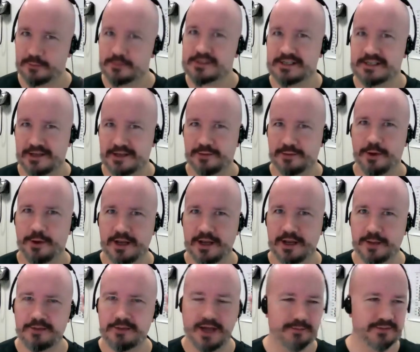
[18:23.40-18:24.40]
was another one.
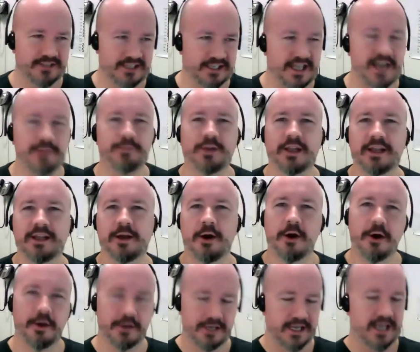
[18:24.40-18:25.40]
I'm Delapling
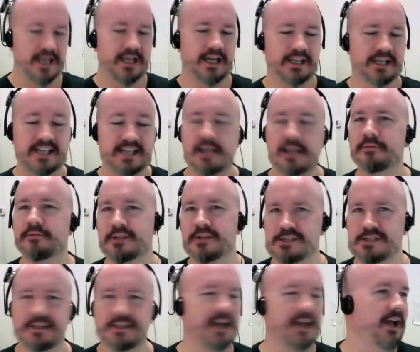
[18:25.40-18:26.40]
on a
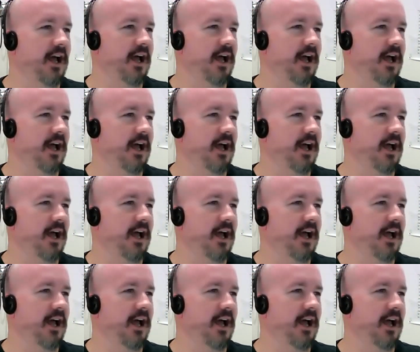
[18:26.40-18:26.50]
television.